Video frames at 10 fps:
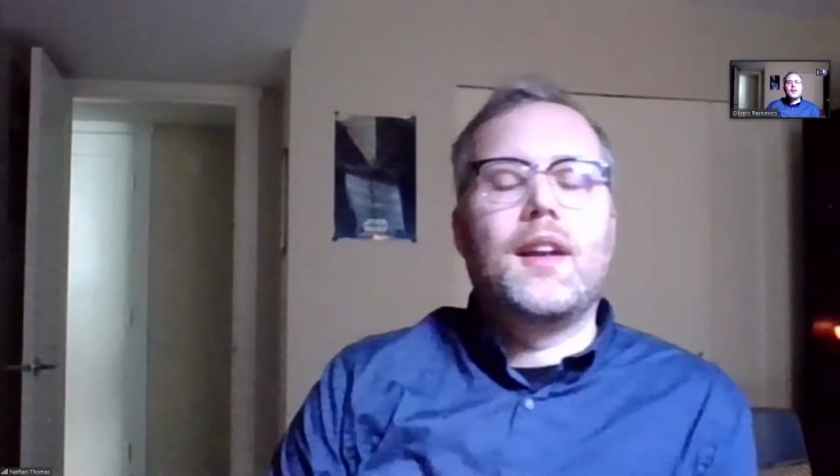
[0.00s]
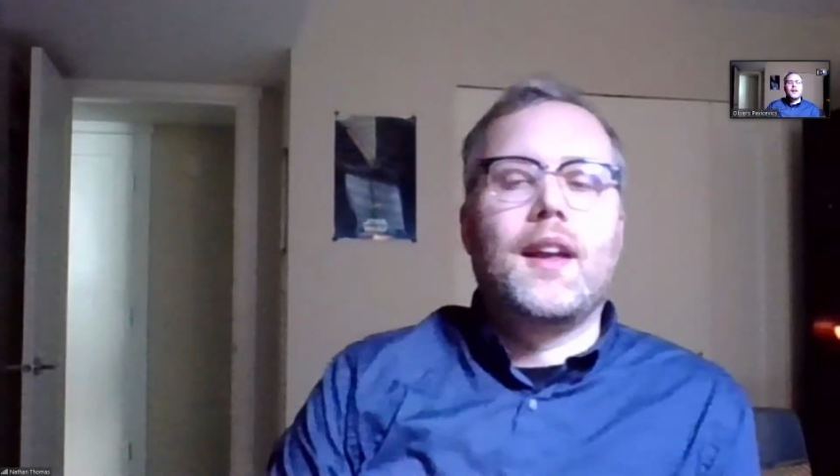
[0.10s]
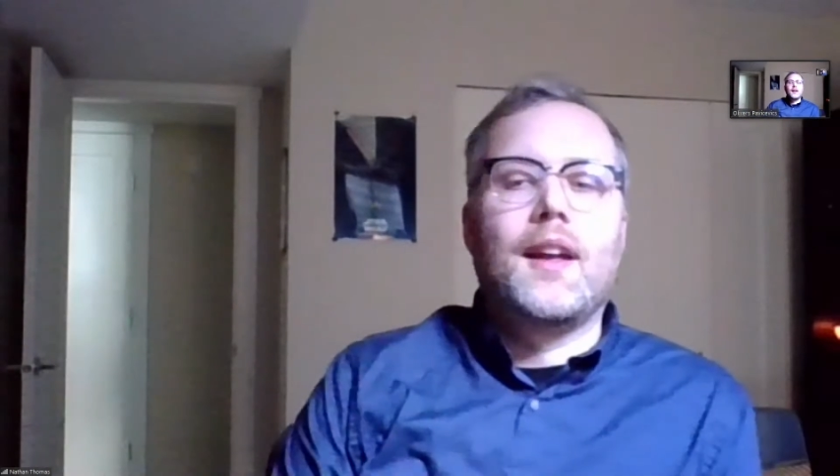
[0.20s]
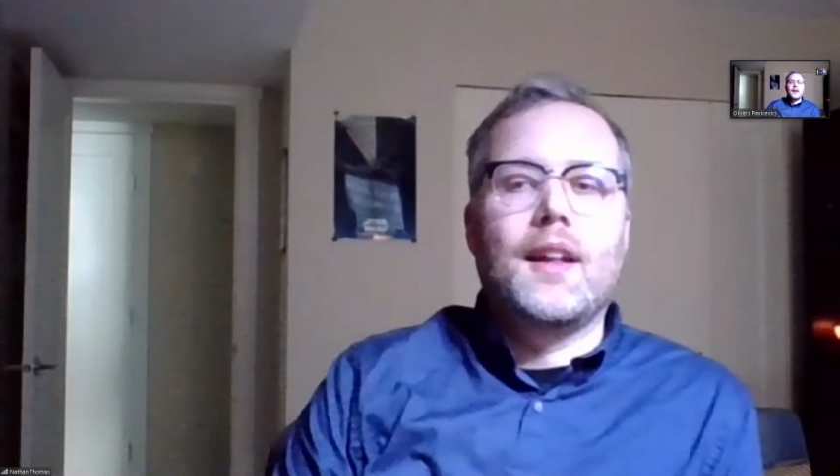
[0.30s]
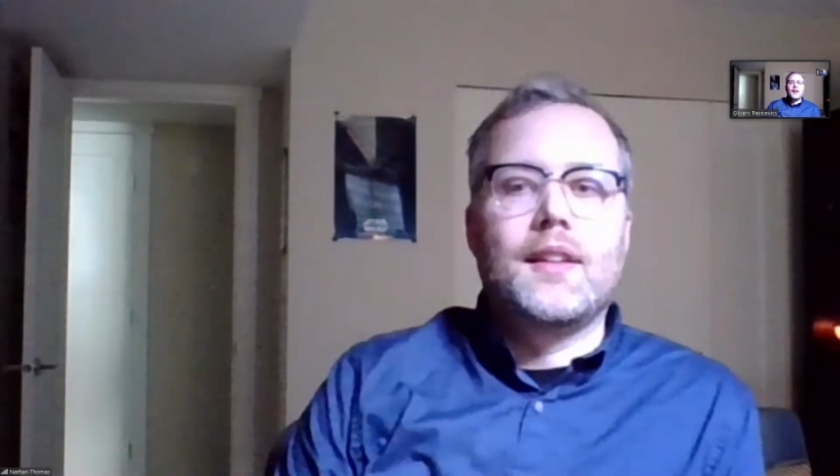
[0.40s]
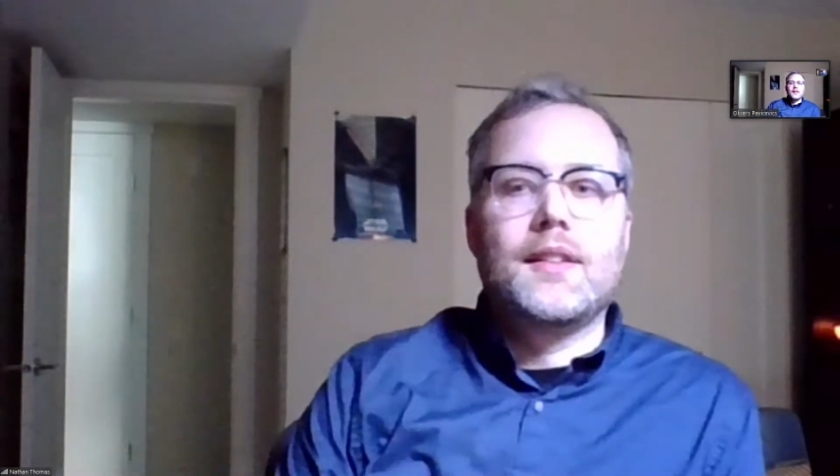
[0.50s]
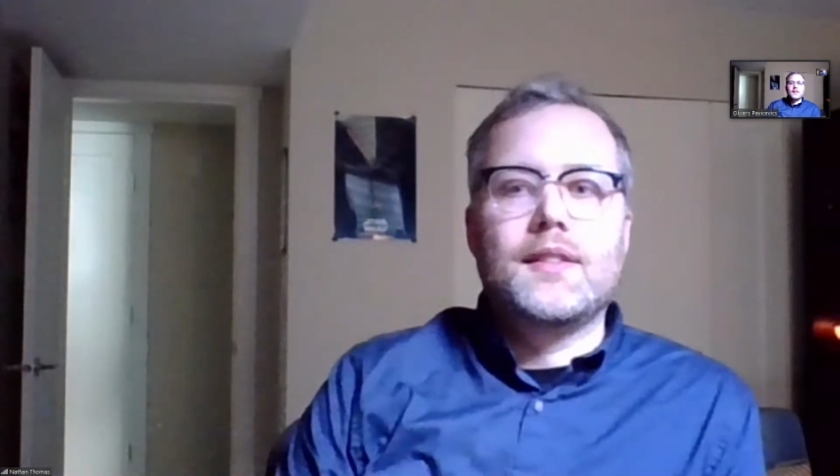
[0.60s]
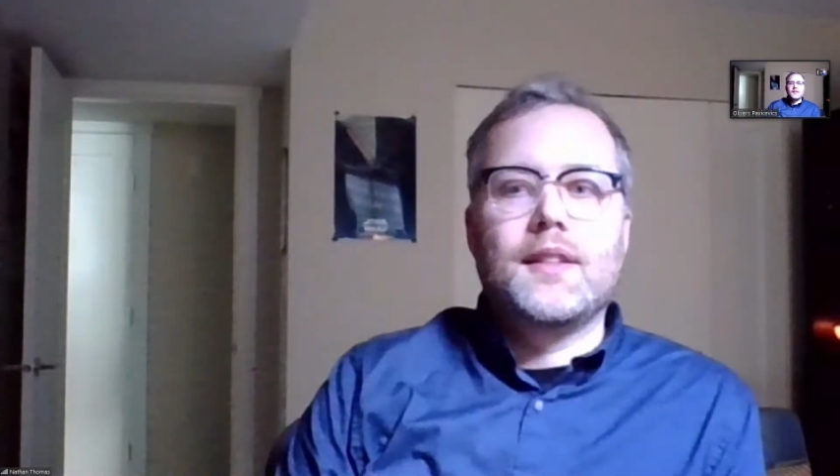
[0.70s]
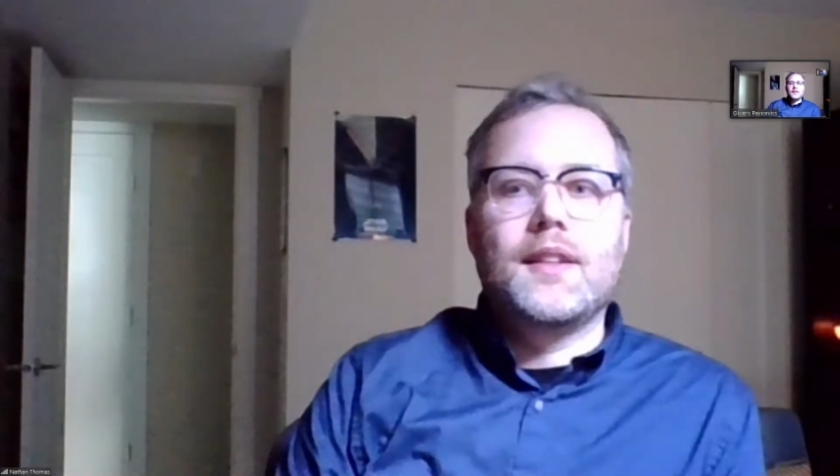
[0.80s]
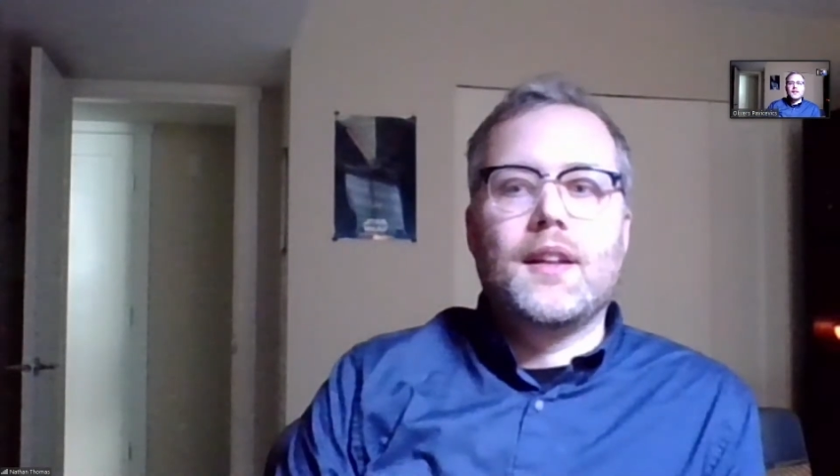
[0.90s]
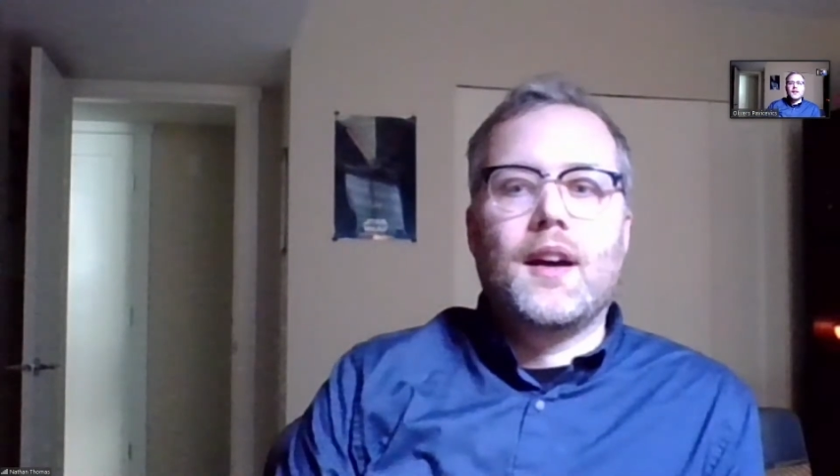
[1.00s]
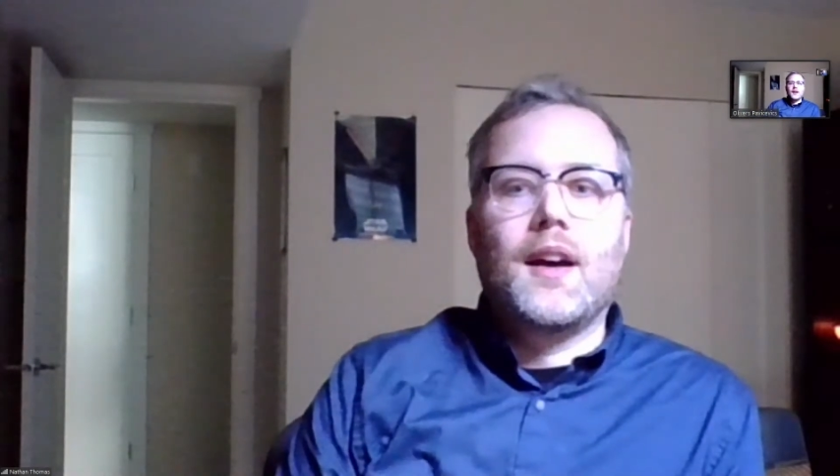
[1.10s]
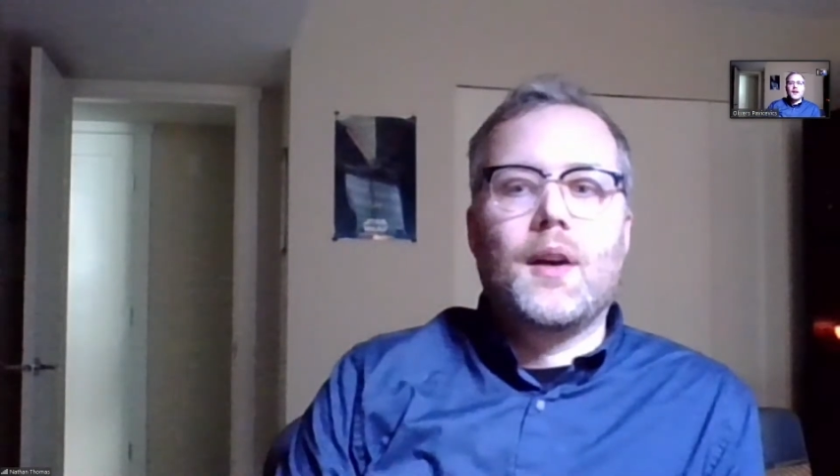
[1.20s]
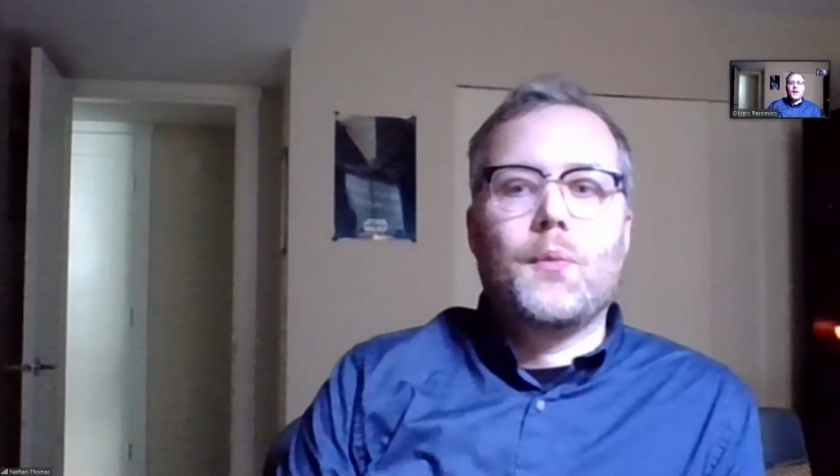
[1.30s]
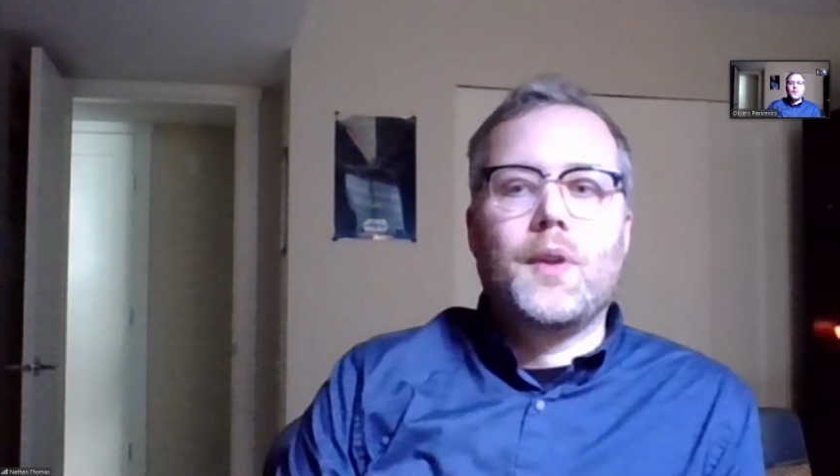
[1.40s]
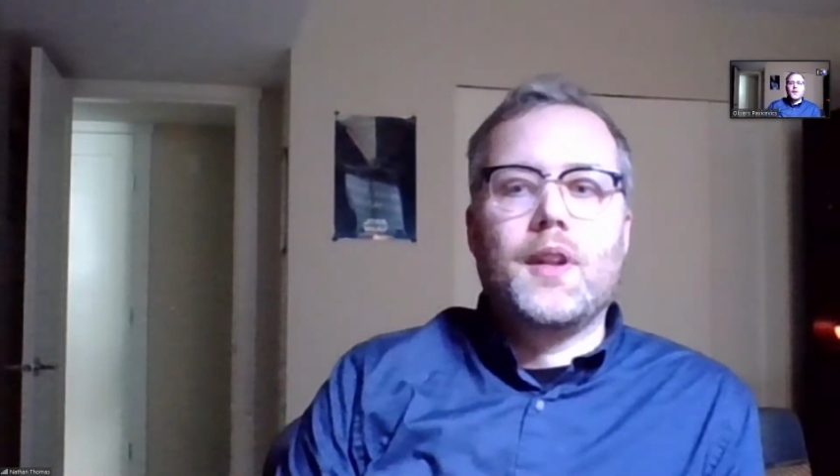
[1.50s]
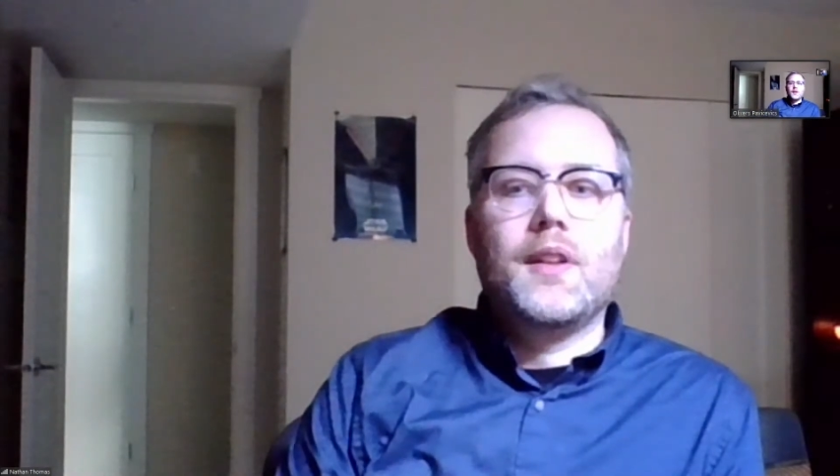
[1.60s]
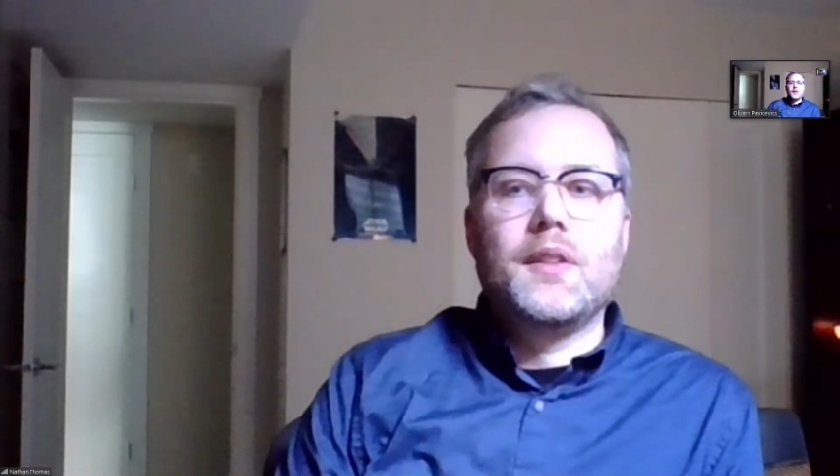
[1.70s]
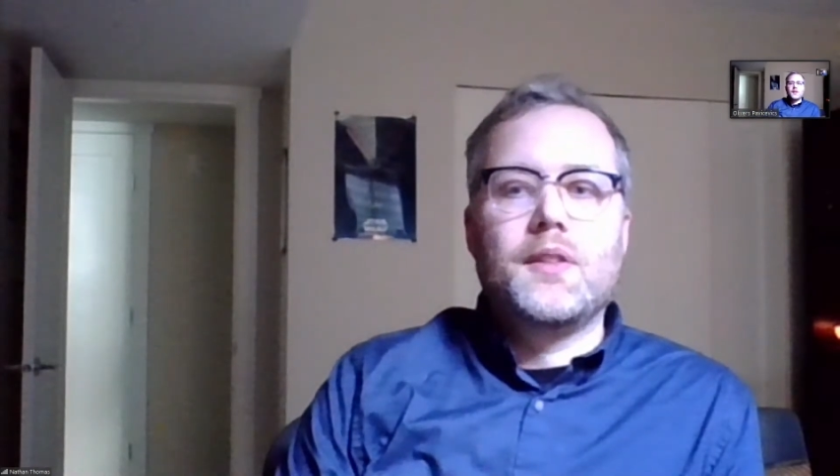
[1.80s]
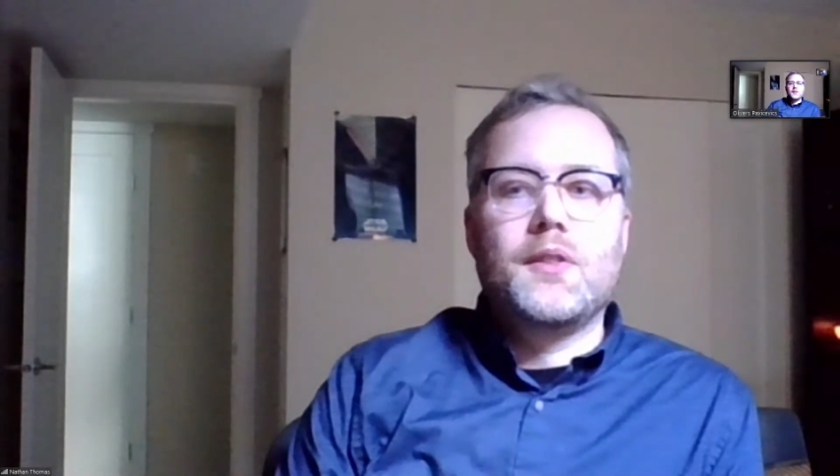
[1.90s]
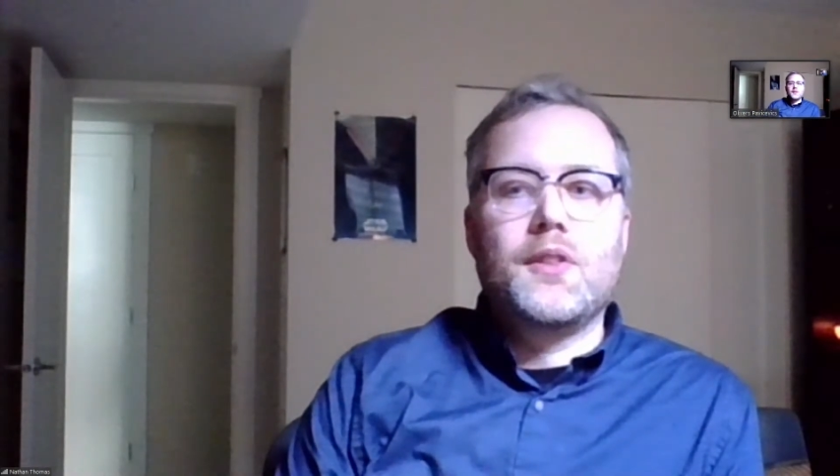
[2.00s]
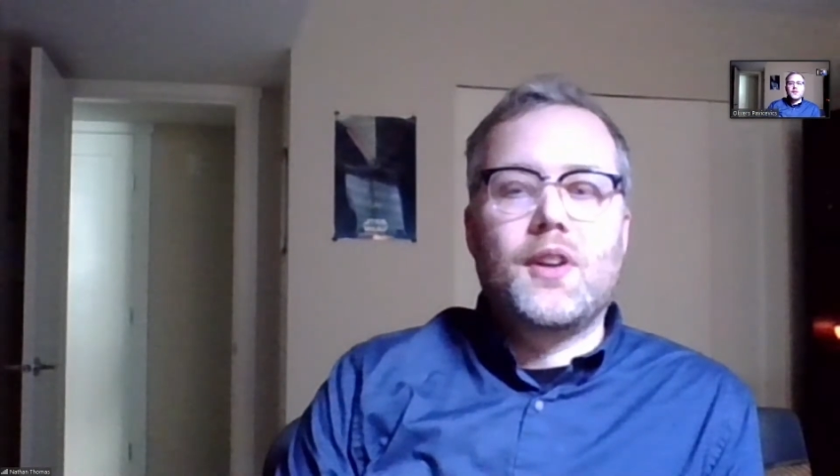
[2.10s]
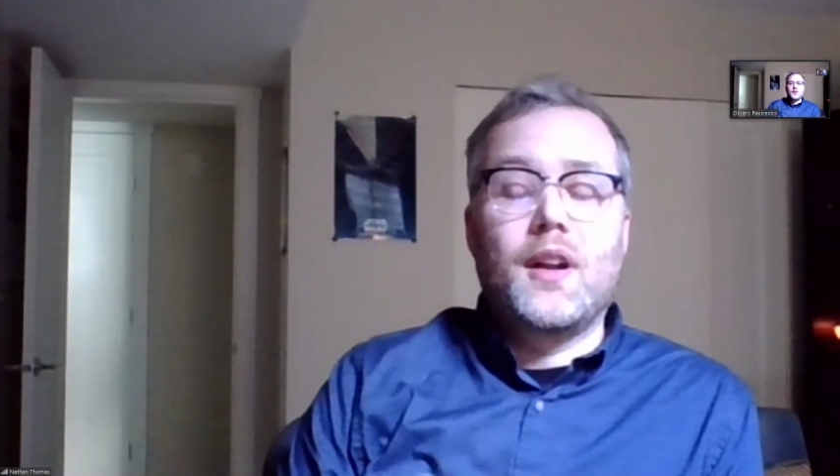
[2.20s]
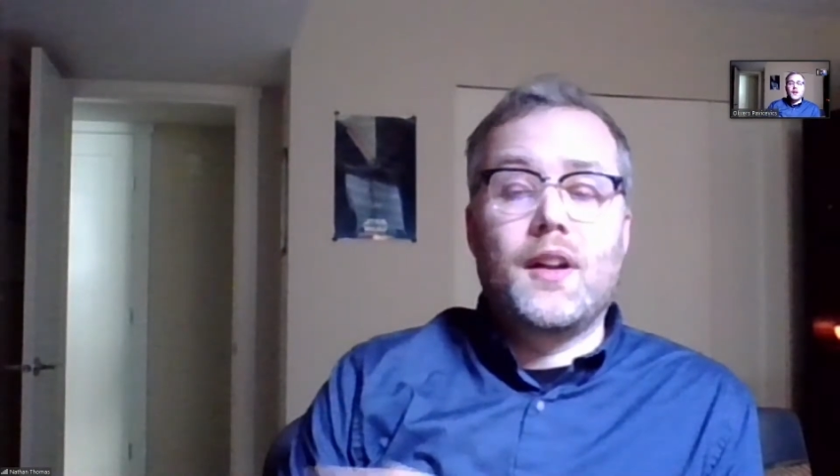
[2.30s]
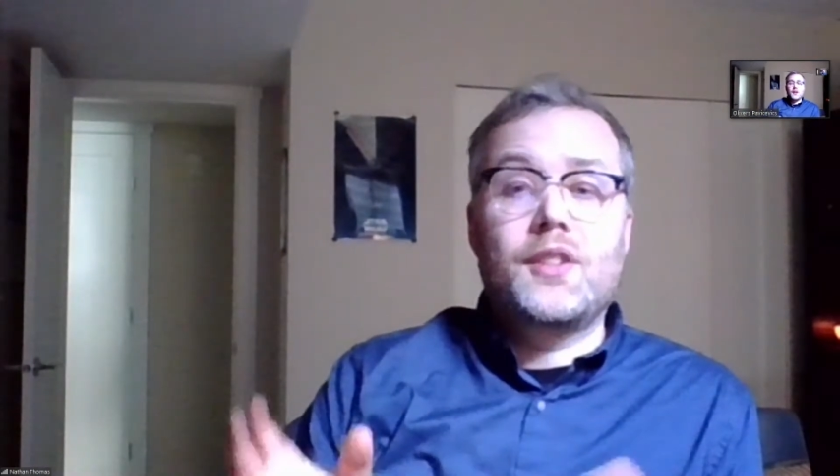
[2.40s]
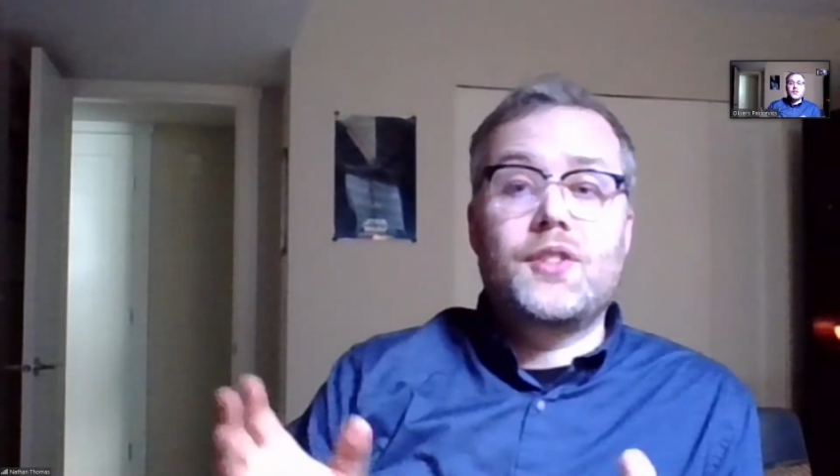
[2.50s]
and when you're